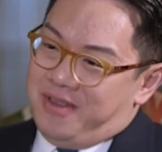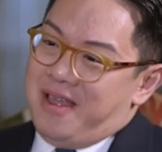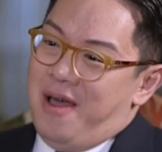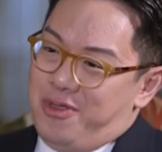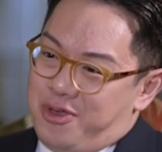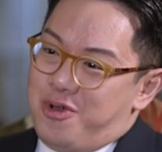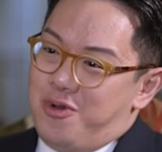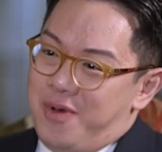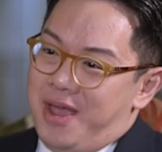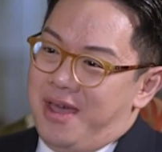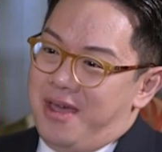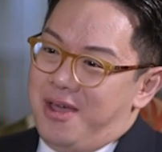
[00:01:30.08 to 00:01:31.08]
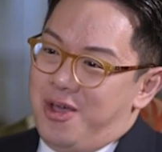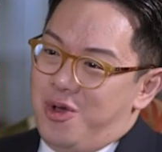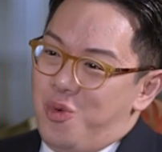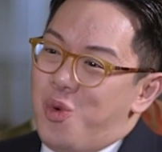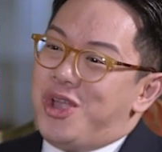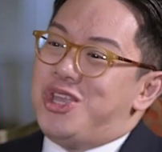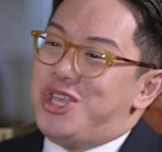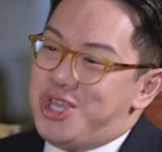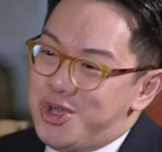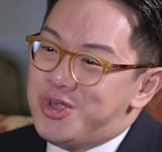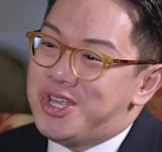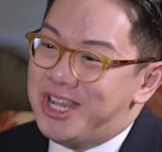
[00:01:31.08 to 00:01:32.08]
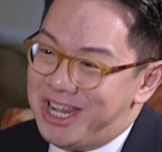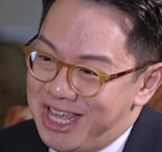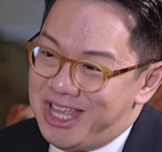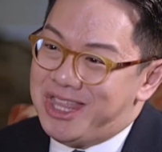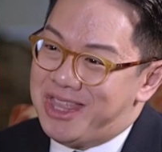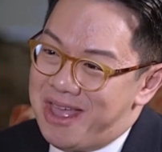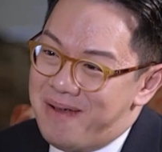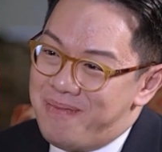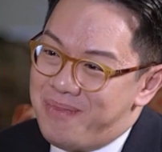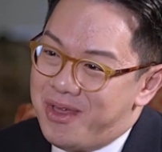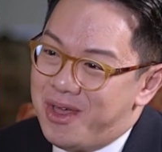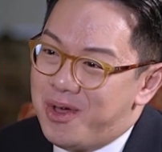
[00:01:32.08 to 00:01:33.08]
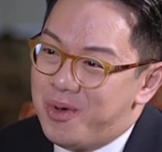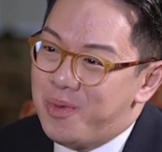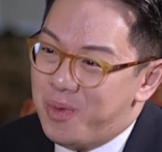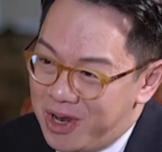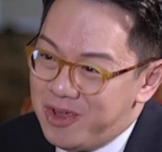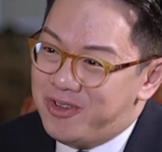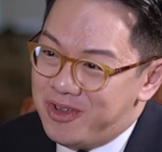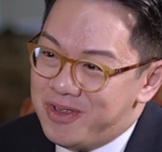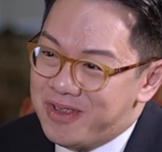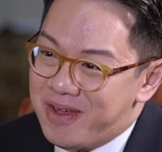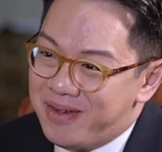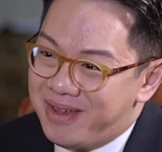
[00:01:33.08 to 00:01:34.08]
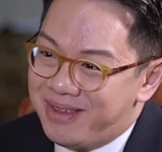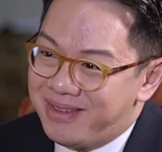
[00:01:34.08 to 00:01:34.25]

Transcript: of South Korea want you to lead them, will you do so?